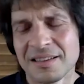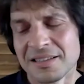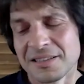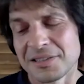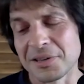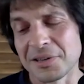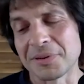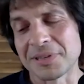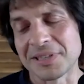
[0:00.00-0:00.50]

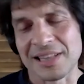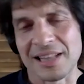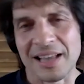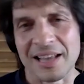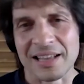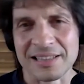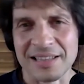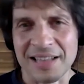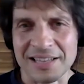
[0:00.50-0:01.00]
so is it
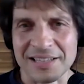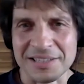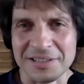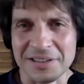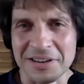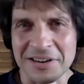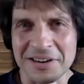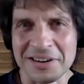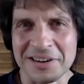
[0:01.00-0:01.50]
like next
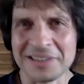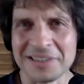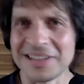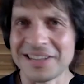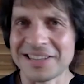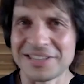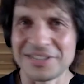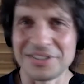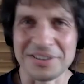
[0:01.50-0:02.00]
year,
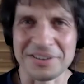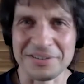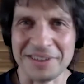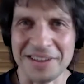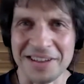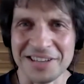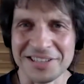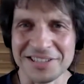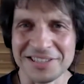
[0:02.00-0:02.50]
next
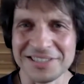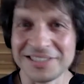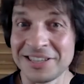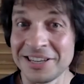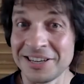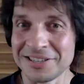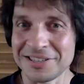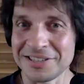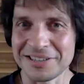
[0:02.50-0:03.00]
generation,
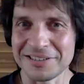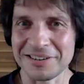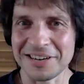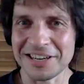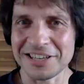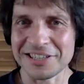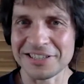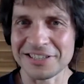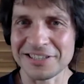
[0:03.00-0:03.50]
10
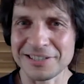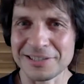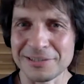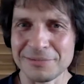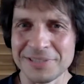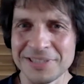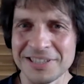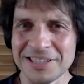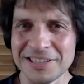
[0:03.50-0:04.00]
generations
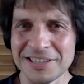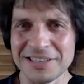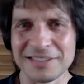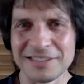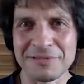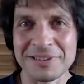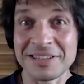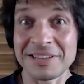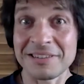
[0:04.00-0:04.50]
when
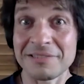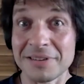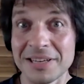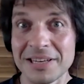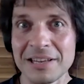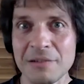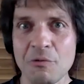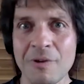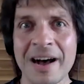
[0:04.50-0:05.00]
they're
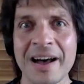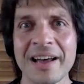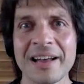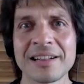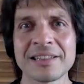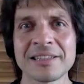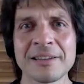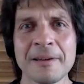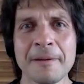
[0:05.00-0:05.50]
really
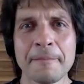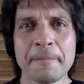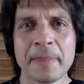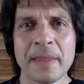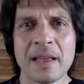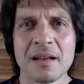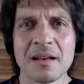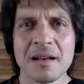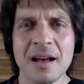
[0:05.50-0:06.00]
wild?
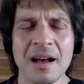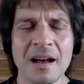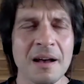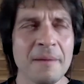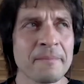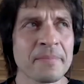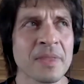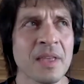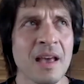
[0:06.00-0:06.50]

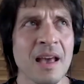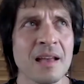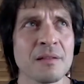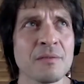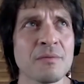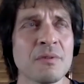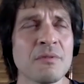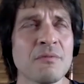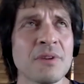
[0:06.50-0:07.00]
And
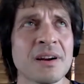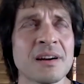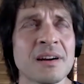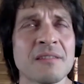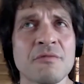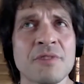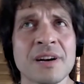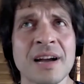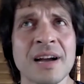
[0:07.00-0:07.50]

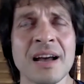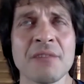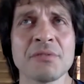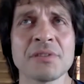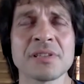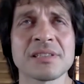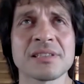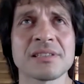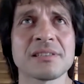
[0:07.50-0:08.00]
where I
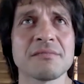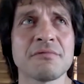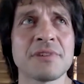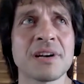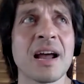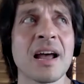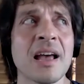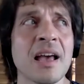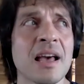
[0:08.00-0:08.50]

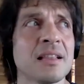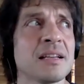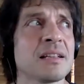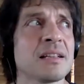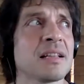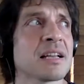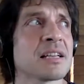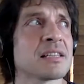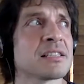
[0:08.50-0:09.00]
had
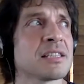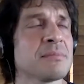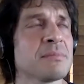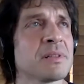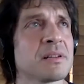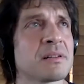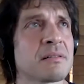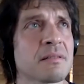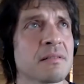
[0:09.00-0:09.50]
a
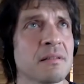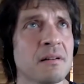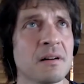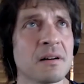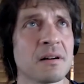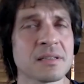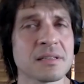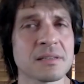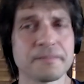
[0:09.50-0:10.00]
similar
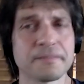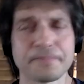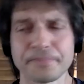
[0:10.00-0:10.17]
thoughts,